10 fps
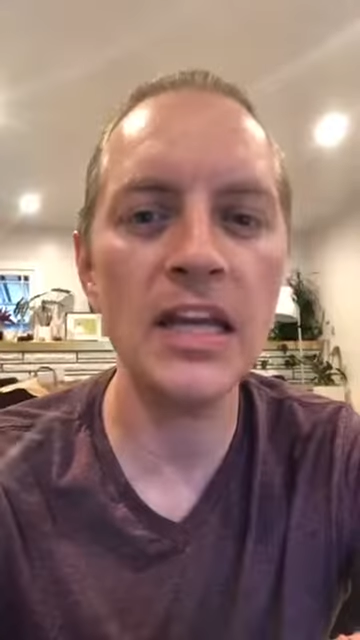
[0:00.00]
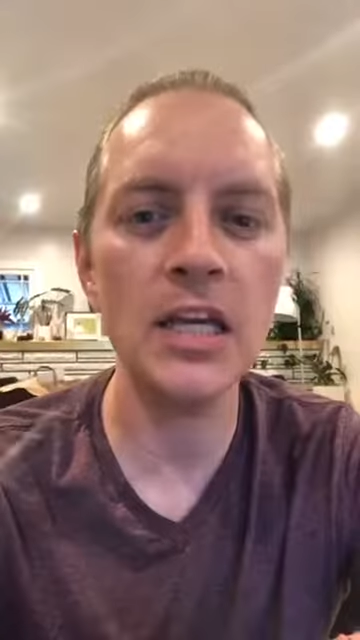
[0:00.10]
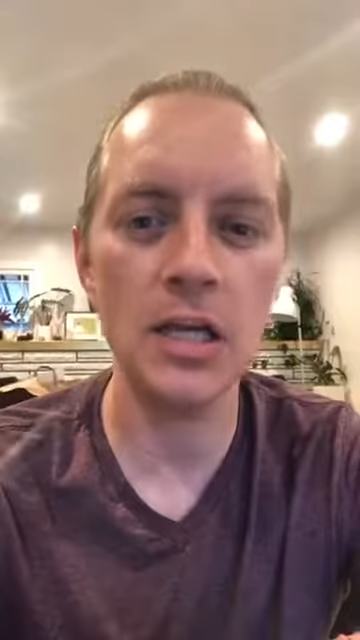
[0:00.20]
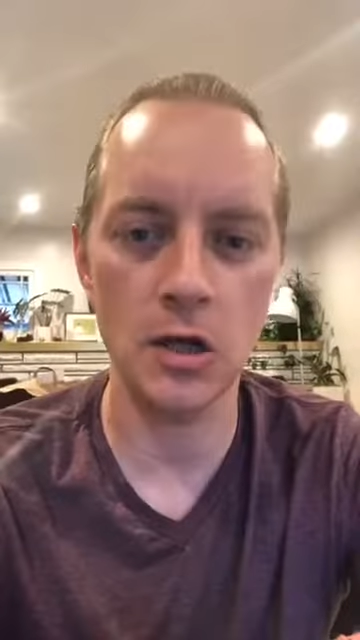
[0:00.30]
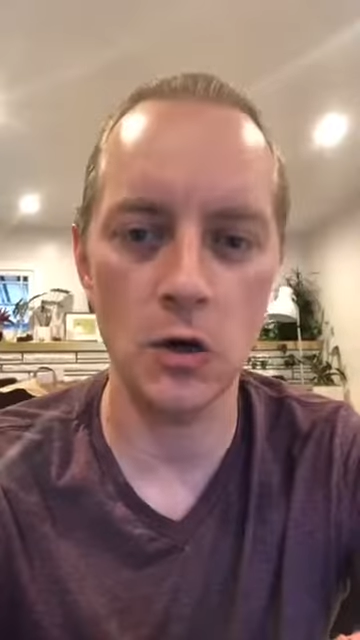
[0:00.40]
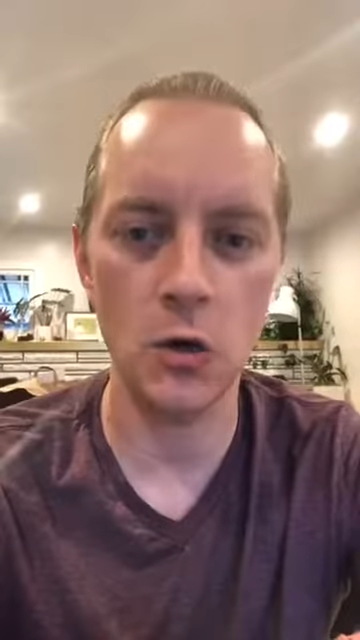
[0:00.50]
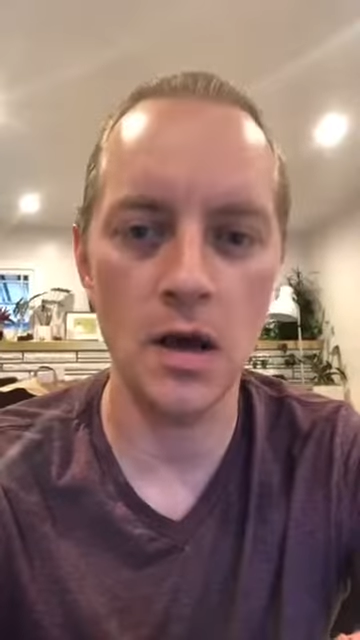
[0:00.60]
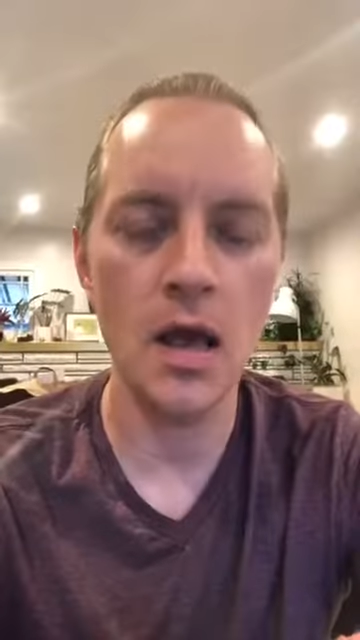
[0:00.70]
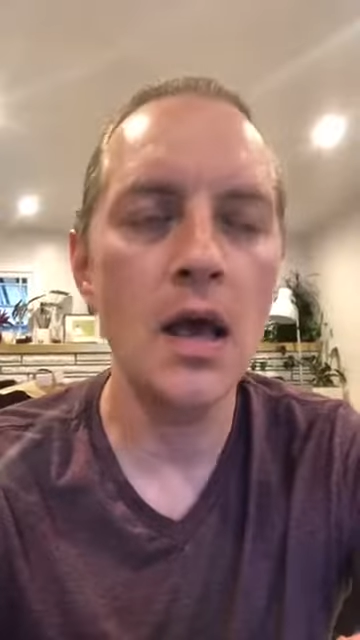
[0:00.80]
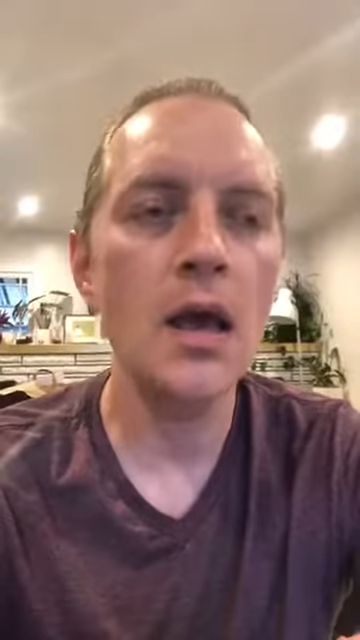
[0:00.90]
new.
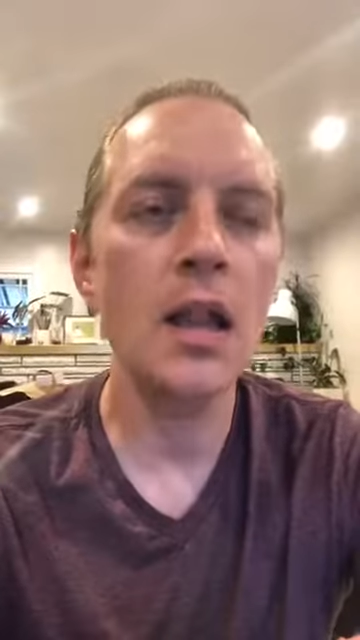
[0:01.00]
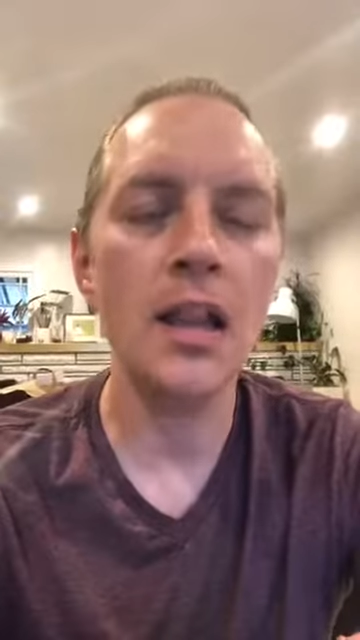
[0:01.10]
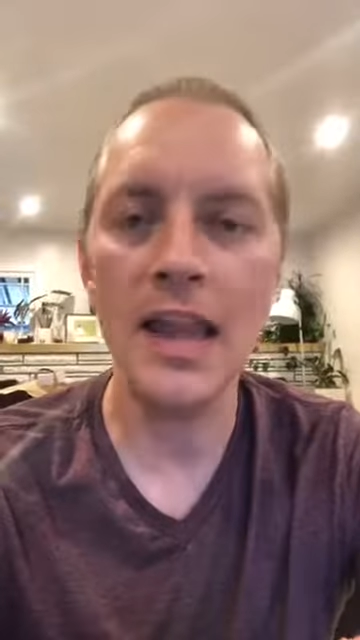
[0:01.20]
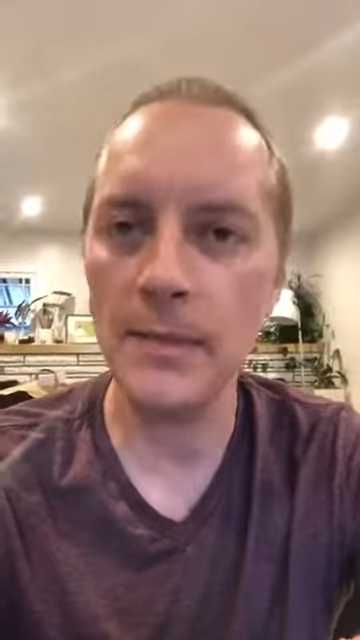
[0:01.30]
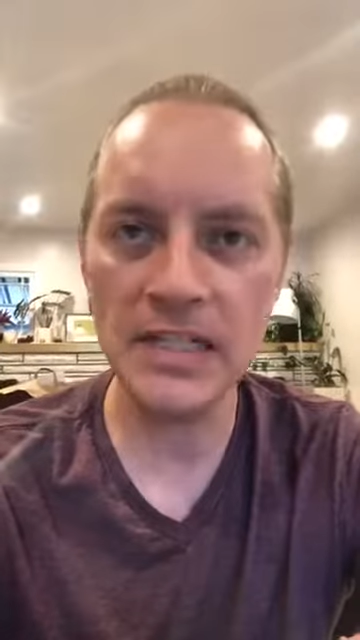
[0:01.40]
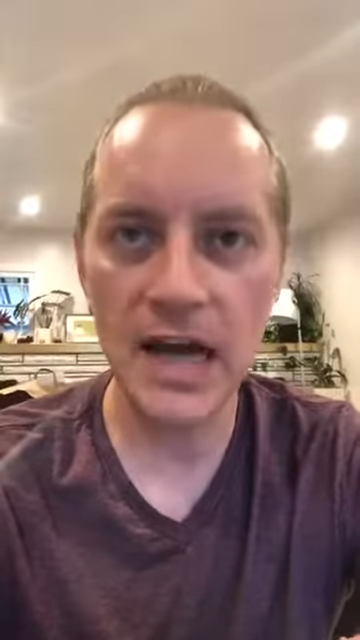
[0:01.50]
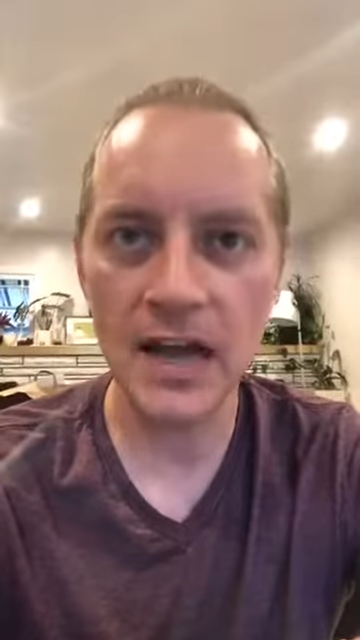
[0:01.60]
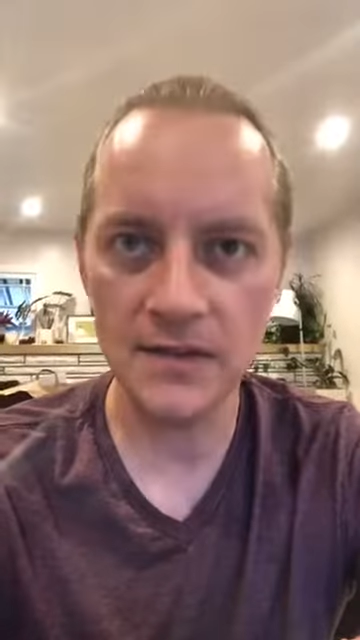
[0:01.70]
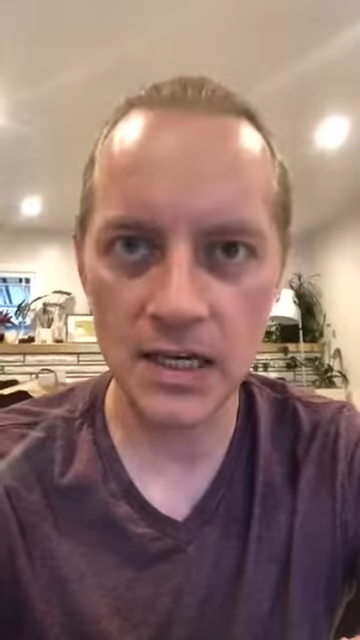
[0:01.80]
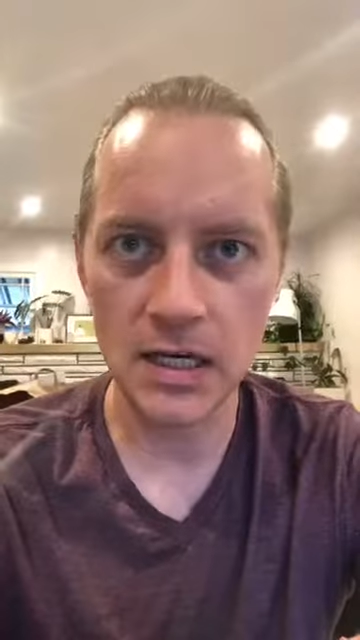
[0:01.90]
Let me
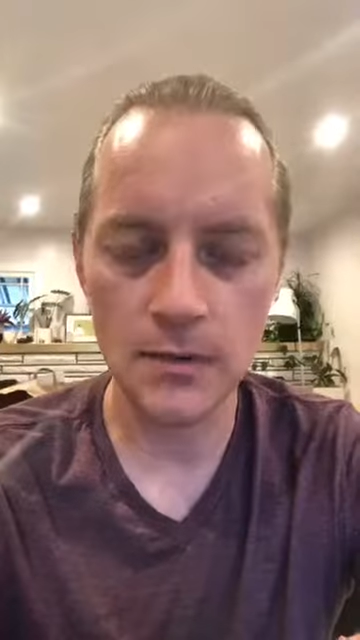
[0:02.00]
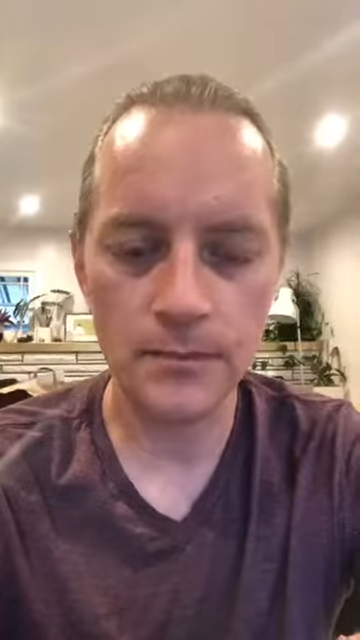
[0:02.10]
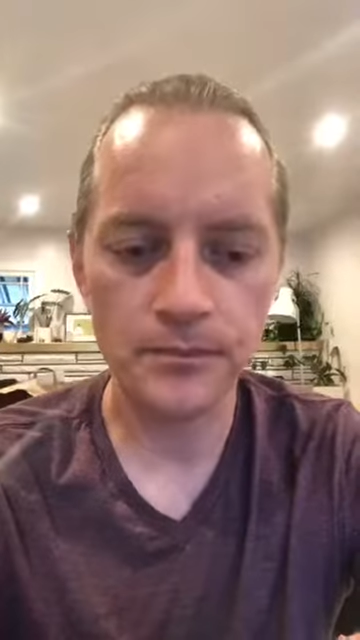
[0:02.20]
dive in.